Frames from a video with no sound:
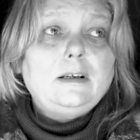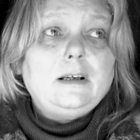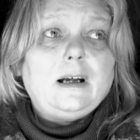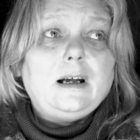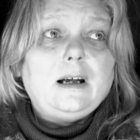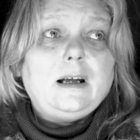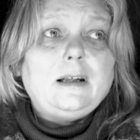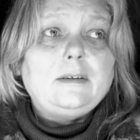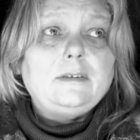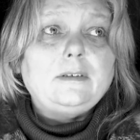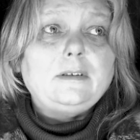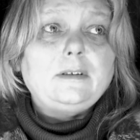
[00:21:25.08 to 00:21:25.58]

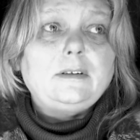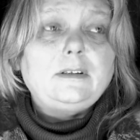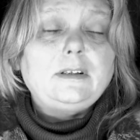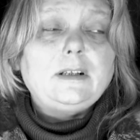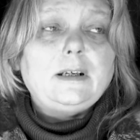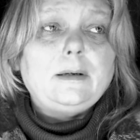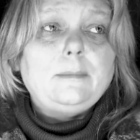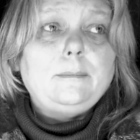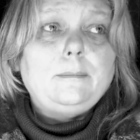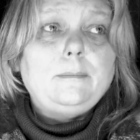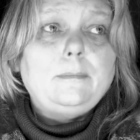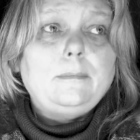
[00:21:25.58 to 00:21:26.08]

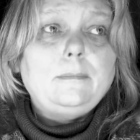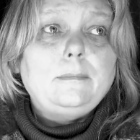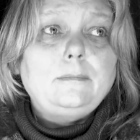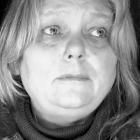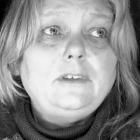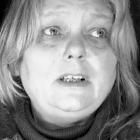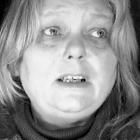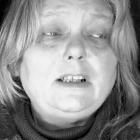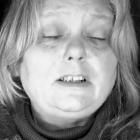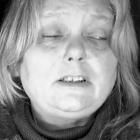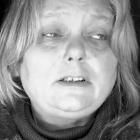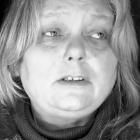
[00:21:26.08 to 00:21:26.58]
And
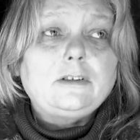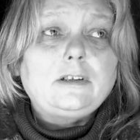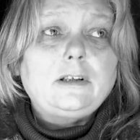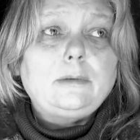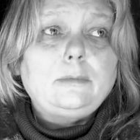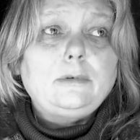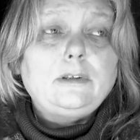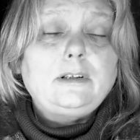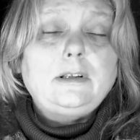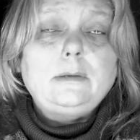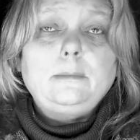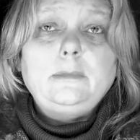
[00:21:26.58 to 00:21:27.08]
yesterday
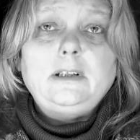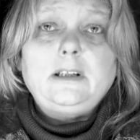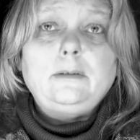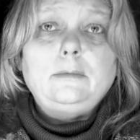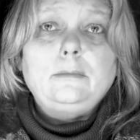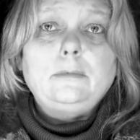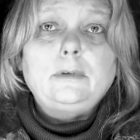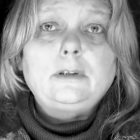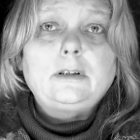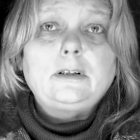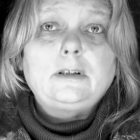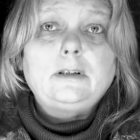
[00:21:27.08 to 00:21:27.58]
we had a
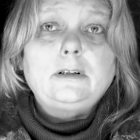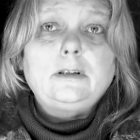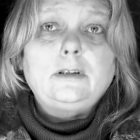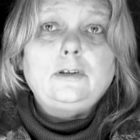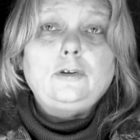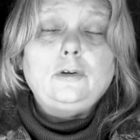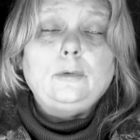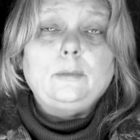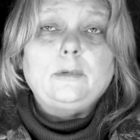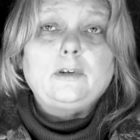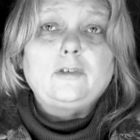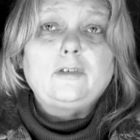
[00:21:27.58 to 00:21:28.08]
meeting with the
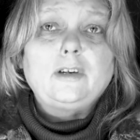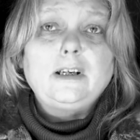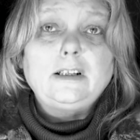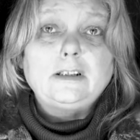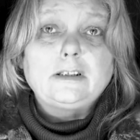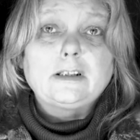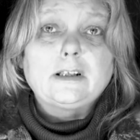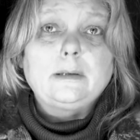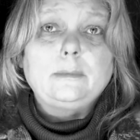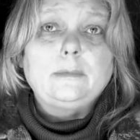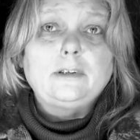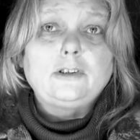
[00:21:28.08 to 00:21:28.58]
Human
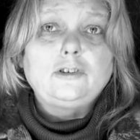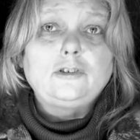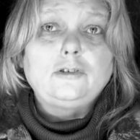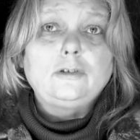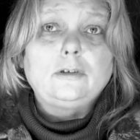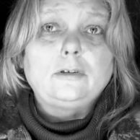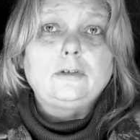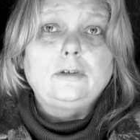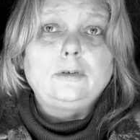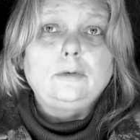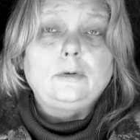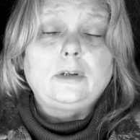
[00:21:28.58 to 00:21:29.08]
Rights
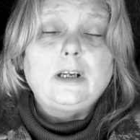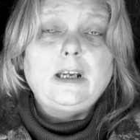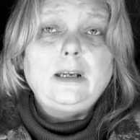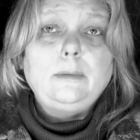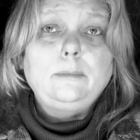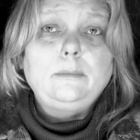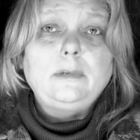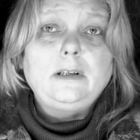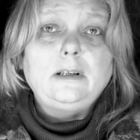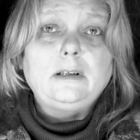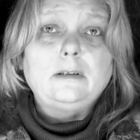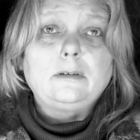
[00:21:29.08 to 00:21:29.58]
Commissioner, who
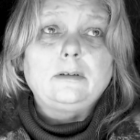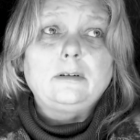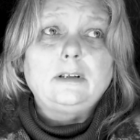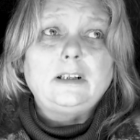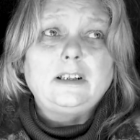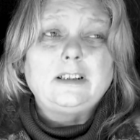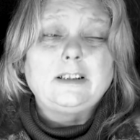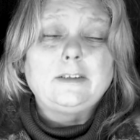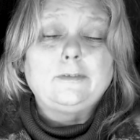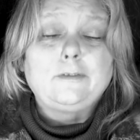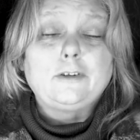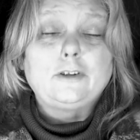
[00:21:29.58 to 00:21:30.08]
came here, and
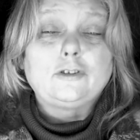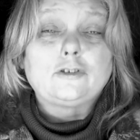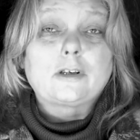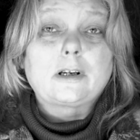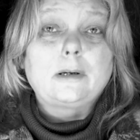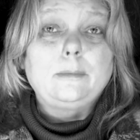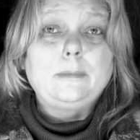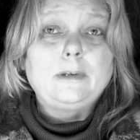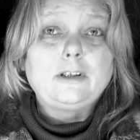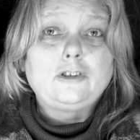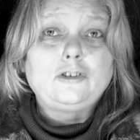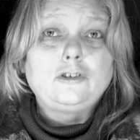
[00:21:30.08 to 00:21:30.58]
he's the first
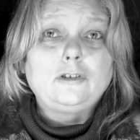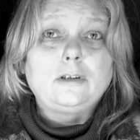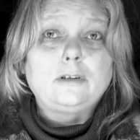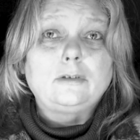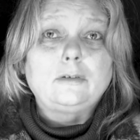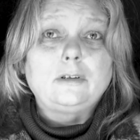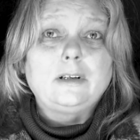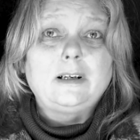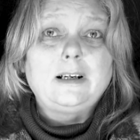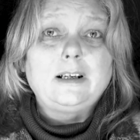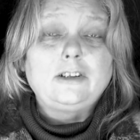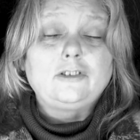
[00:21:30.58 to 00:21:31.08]
commissioner
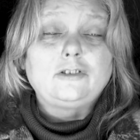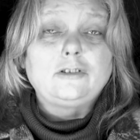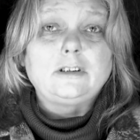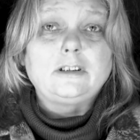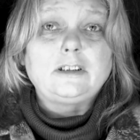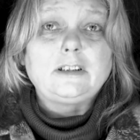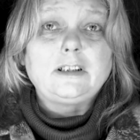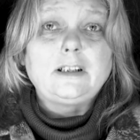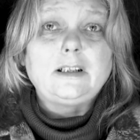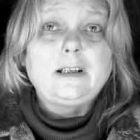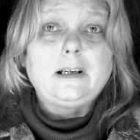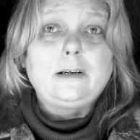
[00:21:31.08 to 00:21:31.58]
to actually
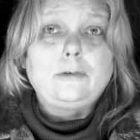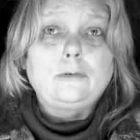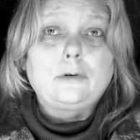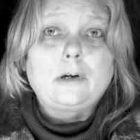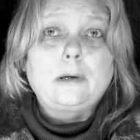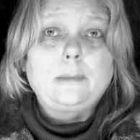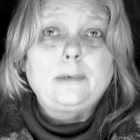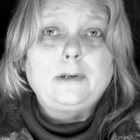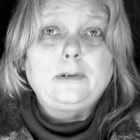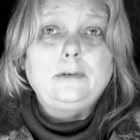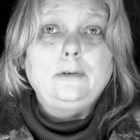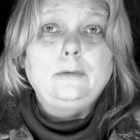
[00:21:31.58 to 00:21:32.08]
say, I'll
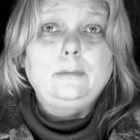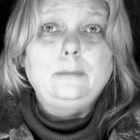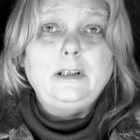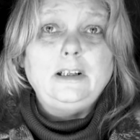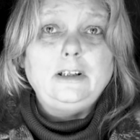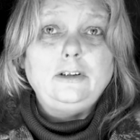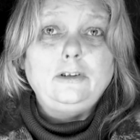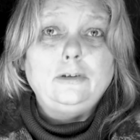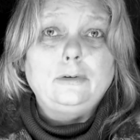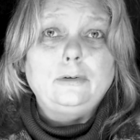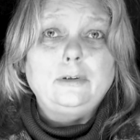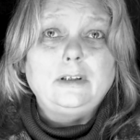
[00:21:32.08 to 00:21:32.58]
come out and
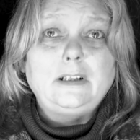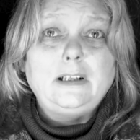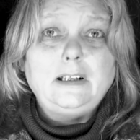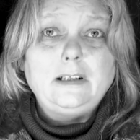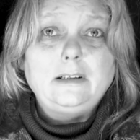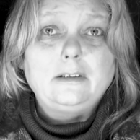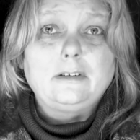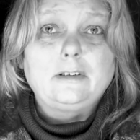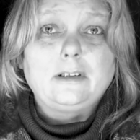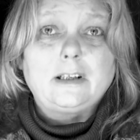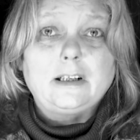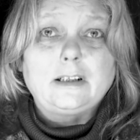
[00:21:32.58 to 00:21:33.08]
meet you and
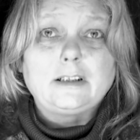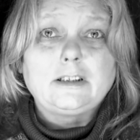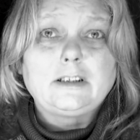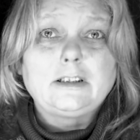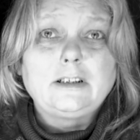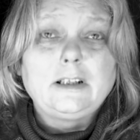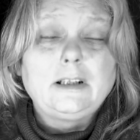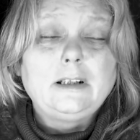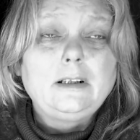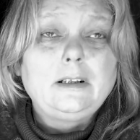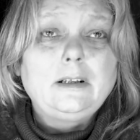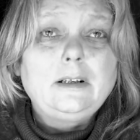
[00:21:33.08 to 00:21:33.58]
hear
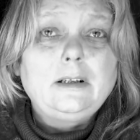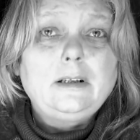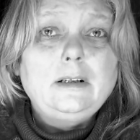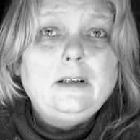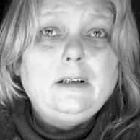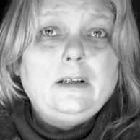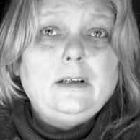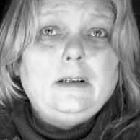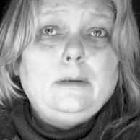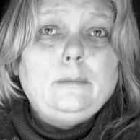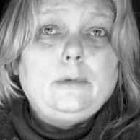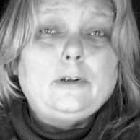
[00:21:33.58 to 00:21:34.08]
this,
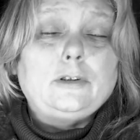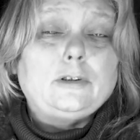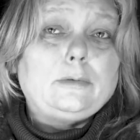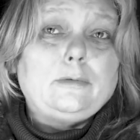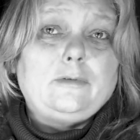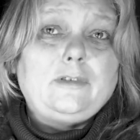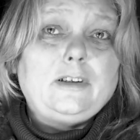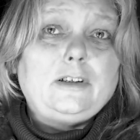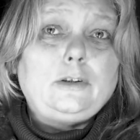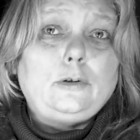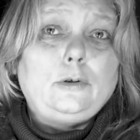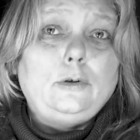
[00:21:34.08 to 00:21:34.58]
because
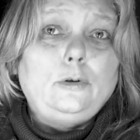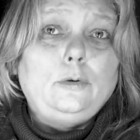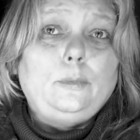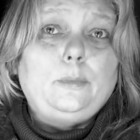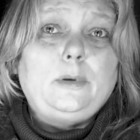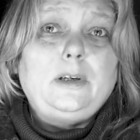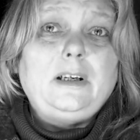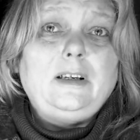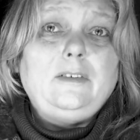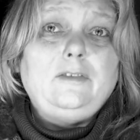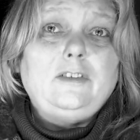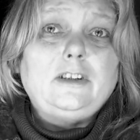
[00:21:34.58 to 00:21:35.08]
we've had 2
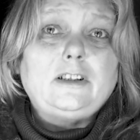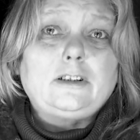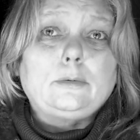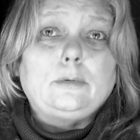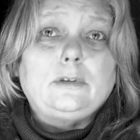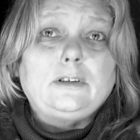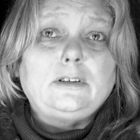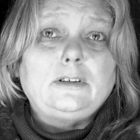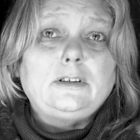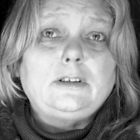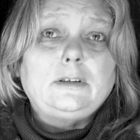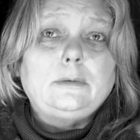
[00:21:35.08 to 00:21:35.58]
previous
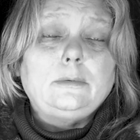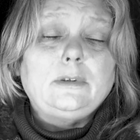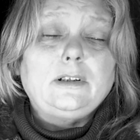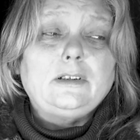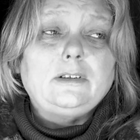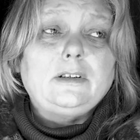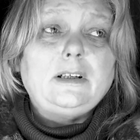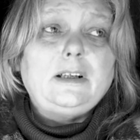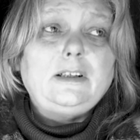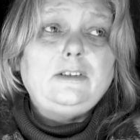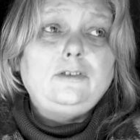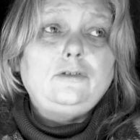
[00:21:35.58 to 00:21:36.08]
ones that
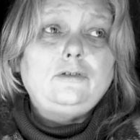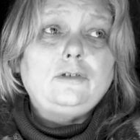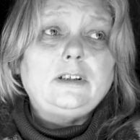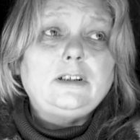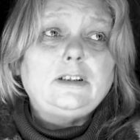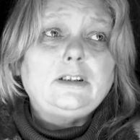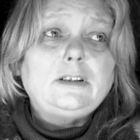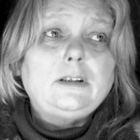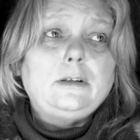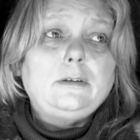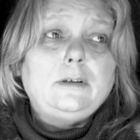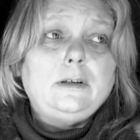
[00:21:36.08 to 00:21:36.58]
weren't
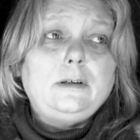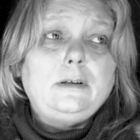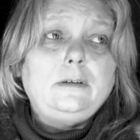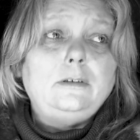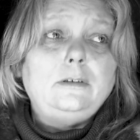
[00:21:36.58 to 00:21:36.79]
interested.